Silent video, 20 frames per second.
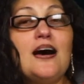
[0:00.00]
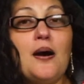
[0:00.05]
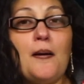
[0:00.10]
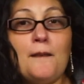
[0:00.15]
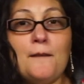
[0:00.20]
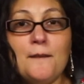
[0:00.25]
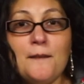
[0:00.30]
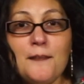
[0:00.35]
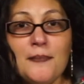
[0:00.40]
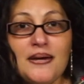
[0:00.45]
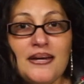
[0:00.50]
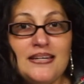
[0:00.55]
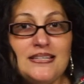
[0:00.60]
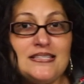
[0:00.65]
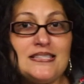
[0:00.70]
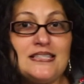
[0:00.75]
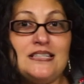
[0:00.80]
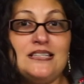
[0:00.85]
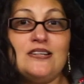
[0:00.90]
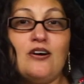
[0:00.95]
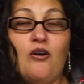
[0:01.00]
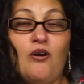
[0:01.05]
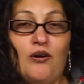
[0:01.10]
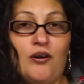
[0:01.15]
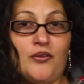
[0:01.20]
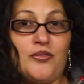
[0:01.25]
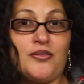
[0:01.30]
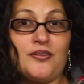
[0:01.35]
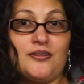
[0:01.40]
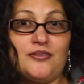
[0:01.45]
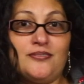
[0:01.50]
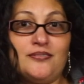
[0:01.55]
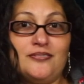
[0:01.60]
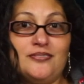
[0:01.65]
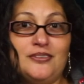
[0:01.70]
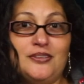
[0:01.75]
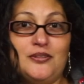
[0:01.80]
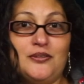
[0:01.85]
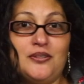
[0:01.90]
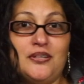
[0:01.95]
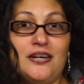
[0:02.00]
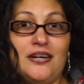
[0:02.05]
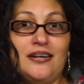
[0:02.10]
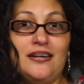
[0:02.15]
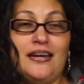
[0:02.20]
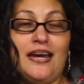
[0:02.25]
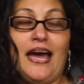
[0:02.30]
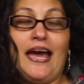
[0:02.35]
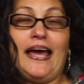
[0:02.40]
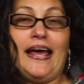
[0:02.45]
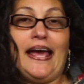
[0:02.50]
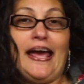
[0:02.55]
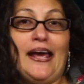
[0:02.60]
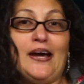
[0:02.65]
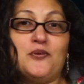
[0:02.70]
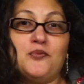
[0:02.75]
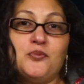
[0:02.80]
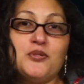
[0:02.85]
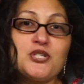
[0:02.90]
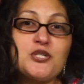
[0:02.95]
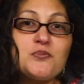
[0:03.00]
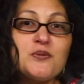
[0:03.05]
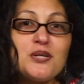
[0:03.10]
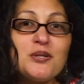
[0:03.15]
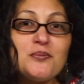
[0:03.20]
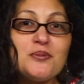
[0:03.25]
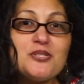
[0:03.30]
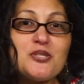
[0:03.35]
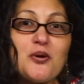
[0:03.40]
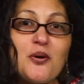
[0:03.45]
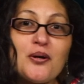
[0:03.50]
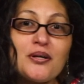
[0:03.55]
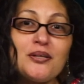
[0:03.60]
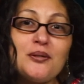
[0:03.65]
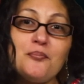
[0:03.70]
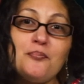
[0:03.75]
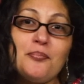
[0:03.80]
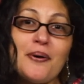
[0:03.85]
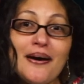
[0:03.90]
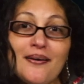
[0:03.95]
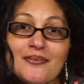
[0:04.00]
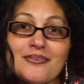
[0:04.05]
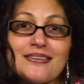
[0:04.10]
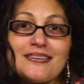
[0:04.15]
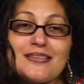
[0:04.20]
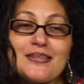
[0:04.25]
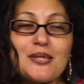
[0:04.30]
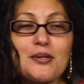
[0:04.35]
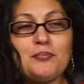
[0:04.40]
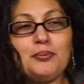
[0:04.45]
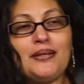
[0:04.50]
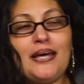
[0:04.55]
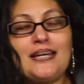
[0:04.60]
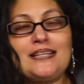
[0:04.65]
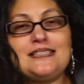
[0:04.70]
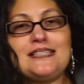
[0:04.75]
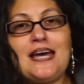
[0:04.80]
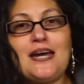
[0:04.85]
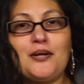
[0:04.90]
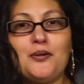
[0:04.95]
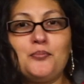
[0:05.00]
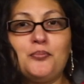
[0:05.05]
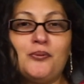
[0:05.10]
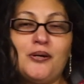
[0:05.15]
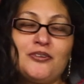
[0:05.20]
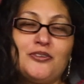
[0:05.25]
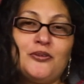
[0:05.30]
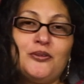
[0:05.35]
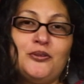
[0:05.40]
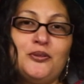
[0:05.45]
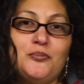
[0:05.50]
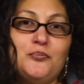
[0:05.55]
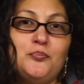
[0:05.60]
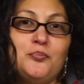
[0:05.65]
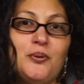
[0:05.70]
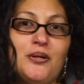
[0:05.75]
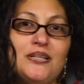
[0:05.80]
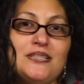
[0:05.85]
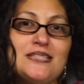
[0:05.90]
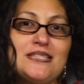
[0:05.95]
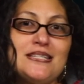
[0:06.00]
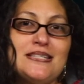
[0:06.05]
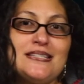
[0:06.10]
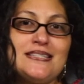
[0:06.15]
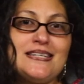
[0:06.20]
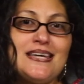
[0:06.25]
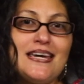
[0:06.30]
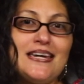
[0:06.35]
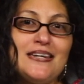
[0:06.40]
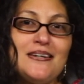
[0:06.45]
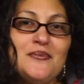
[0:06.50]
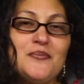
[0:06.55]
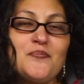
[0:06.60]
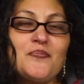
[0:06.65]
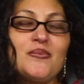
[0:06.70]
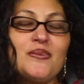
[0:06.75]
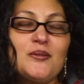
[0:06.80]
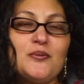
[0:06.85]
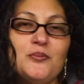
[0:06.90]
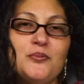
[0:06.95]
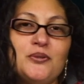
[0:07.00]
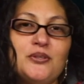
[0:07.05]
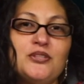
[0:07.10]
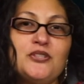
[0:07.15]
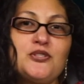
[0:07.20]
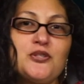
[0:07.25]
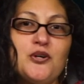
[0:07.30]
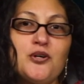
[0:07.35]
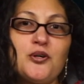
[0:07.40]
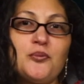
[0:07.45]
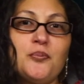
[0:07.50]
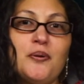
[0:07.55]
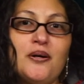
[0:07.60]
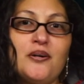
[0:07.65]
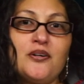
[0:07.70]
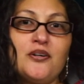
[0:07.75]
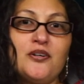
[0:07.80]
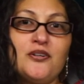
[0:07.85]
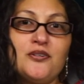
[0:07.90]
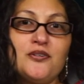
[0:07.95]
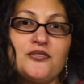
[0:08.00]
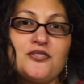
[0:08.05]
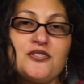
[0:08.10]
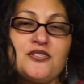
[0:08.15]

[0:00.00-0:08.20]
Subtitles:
Amazing author, okay? I wish we could be talking about the Black Dagger Brotherhood, but today we're going to talk about her